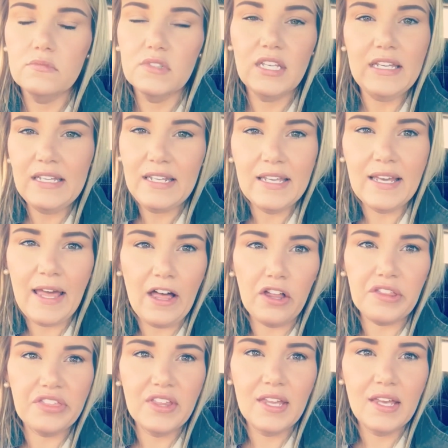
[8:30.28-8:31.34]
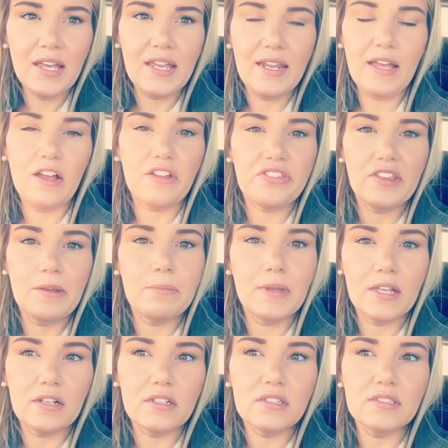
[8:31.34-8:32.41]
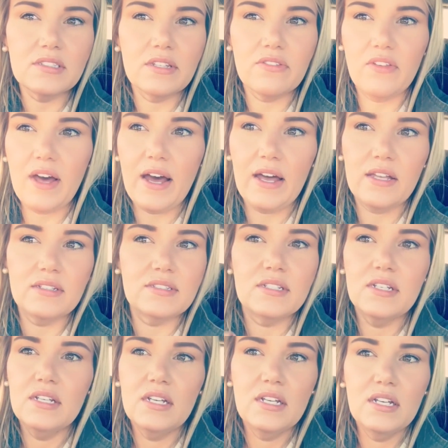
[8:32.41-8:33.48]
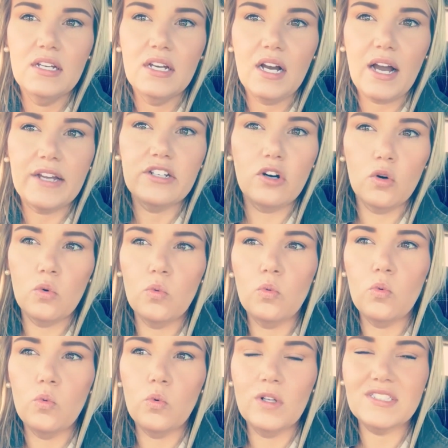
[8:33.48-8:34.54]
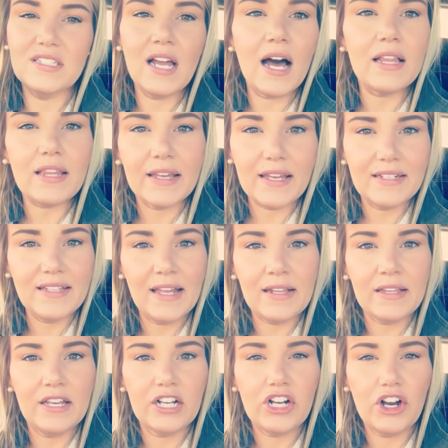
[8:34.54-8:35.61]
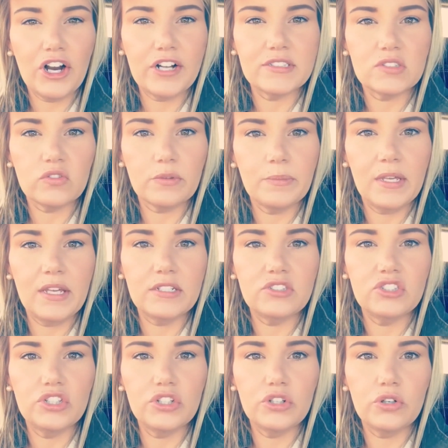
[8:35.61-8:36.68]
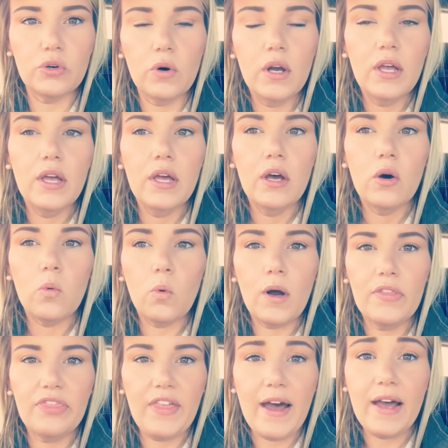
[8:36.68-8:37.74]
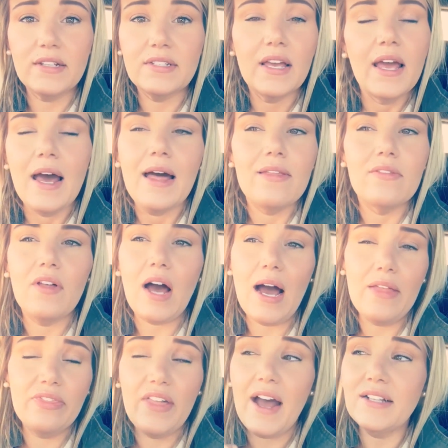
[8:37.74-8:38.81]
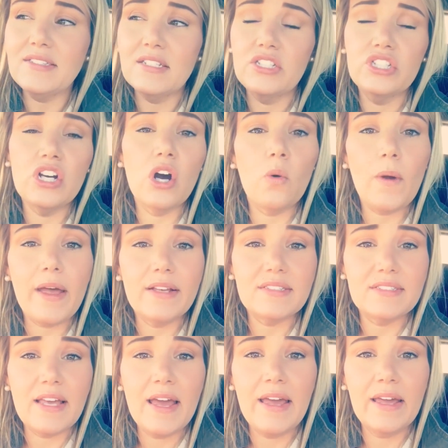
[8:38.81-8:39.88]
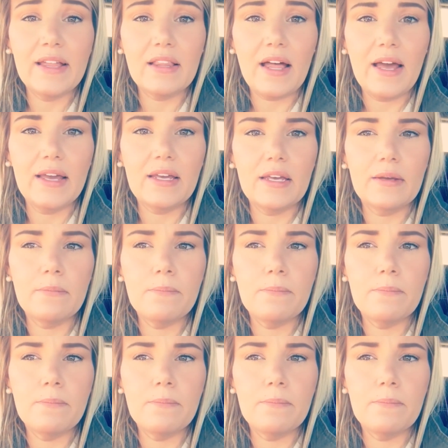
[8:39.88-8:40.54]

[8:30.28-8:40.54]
eating healthy and healthy meals that it's not like a daily occurrence for me to want that. That's in no way saying like